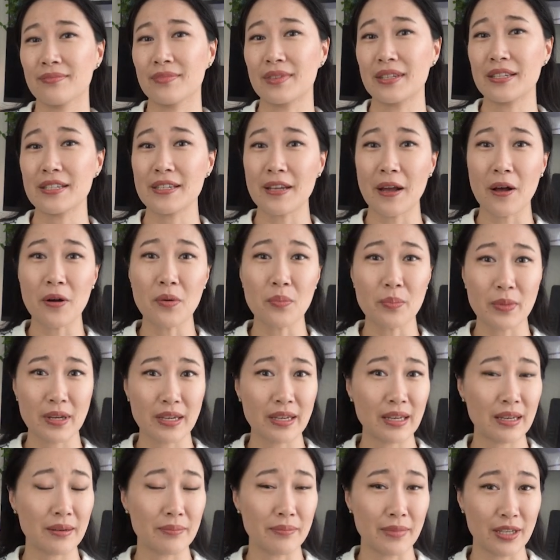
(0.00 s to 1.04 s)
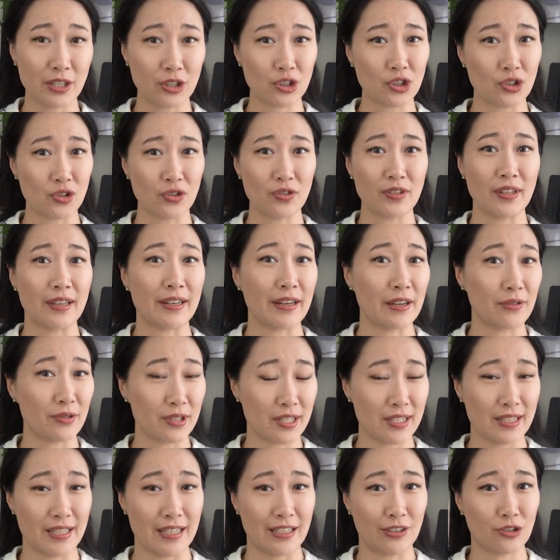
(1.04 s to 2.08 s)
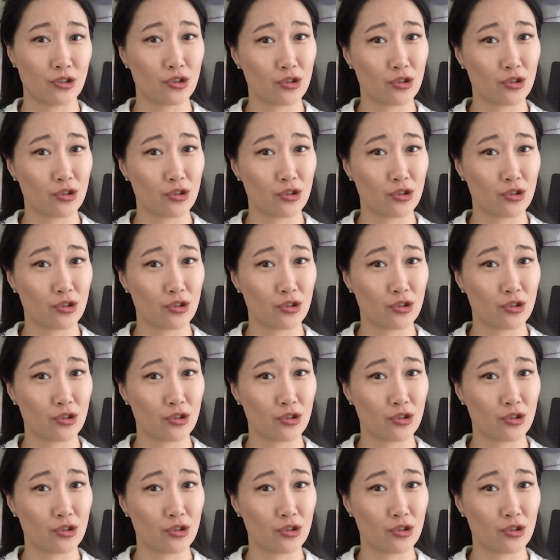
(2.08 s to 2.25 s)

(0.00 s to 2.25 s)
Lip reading: This helped me make sure that I was staying